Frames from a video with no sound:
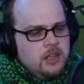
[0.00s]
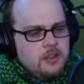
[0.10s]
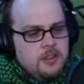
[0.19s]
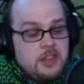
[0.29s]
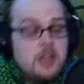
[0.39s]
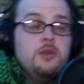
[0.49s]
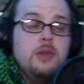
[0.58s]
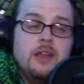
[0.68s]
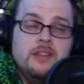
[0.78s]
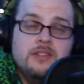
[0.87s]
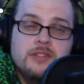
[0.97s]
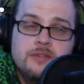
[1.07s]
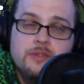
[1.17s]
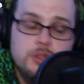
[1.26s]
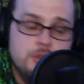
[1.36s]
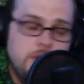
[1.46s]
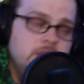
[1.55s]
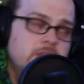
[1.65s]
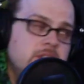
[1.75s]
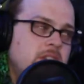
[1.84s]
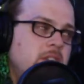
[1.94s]
thank you guys for joining in
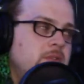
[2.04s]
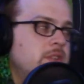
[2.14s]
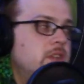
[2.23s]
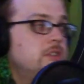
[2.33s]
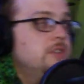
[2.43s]
this conversation.